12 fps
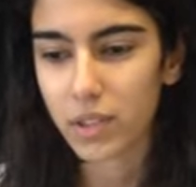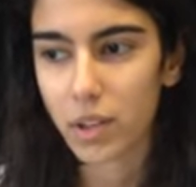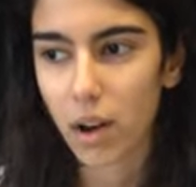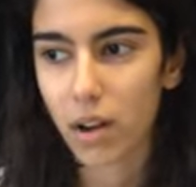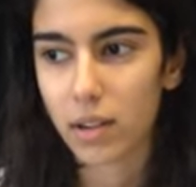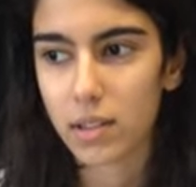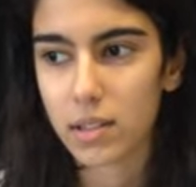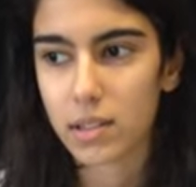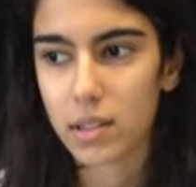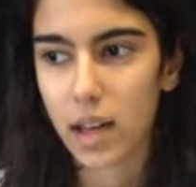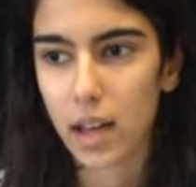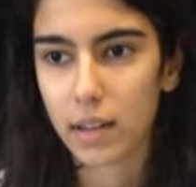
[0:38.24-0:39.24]

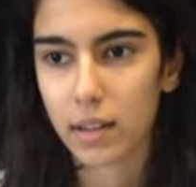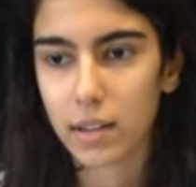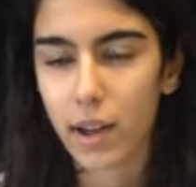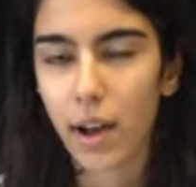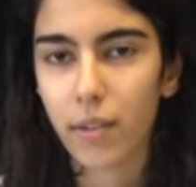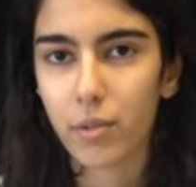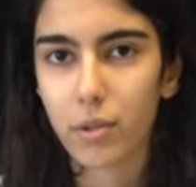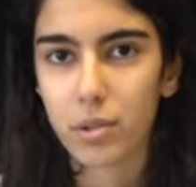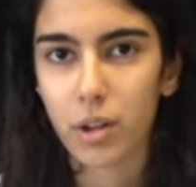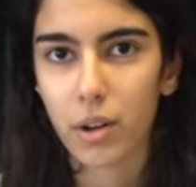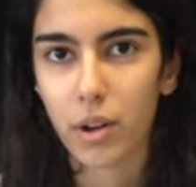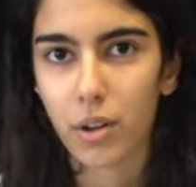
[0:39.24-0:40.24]
dance, and I've
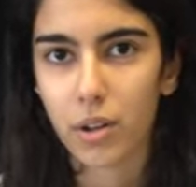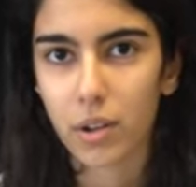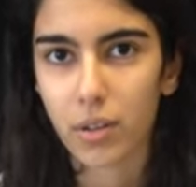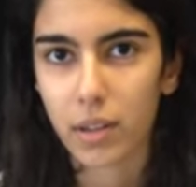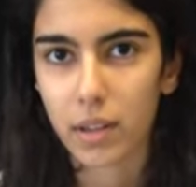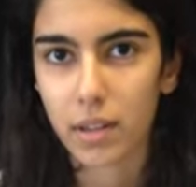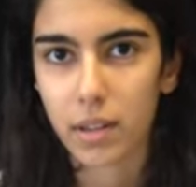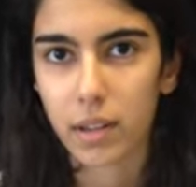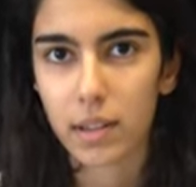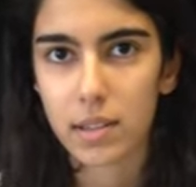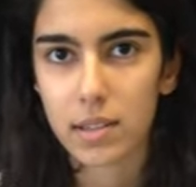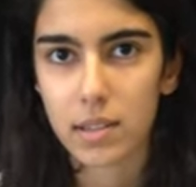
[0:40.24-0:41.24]
also learnt new things
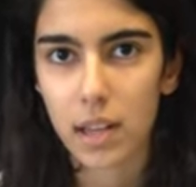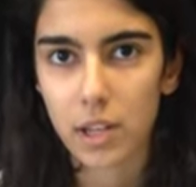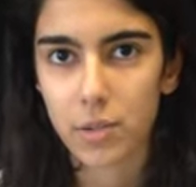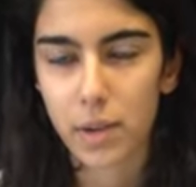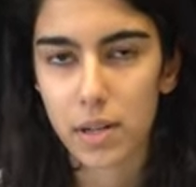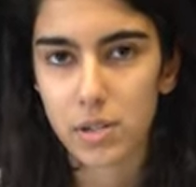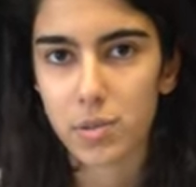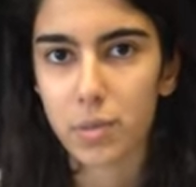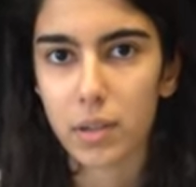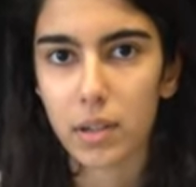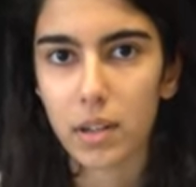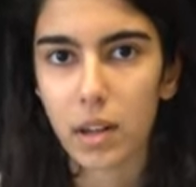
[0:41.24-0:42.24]
like stage
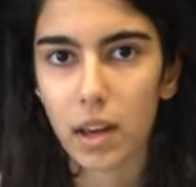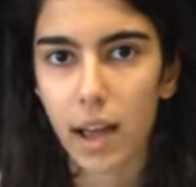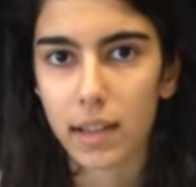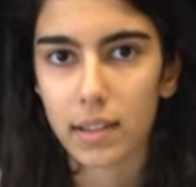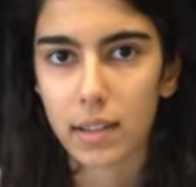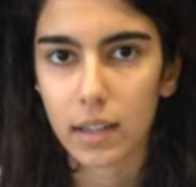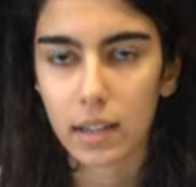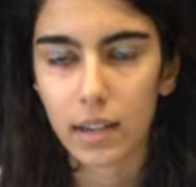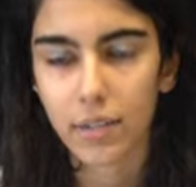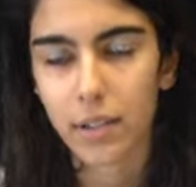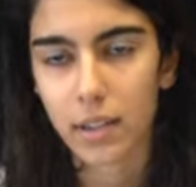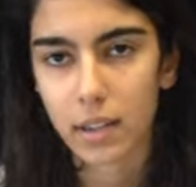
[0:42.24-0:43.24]
management, lighting and
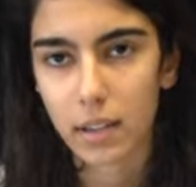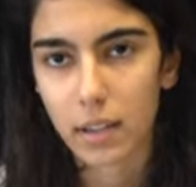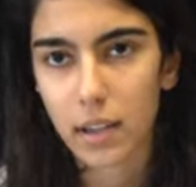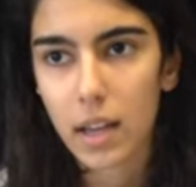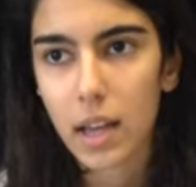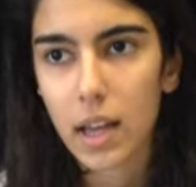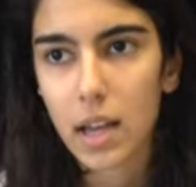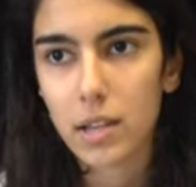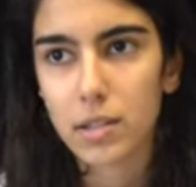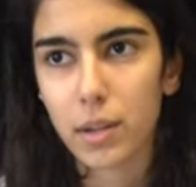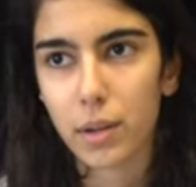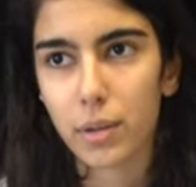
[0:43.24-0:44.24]
everything.
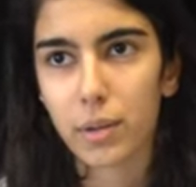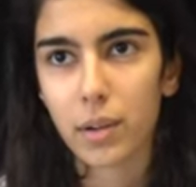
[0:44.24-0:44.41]
So